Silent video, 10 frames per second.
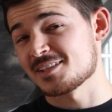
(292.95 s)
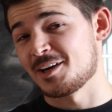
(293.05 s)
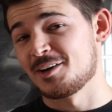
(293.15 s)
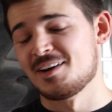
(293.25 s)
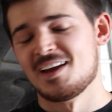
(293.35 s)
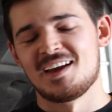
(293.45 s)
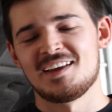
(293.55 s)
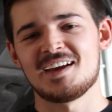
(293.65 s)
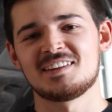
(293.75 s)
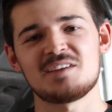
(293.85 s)
So
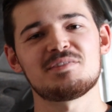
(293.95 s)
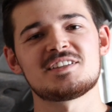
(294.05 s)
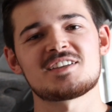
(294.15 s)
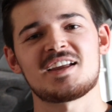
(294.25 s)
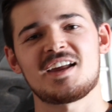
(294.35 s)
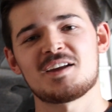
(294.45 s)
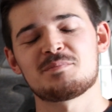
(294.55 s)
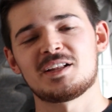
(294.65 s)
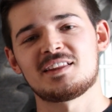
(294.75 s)
yeah, definitely check it out.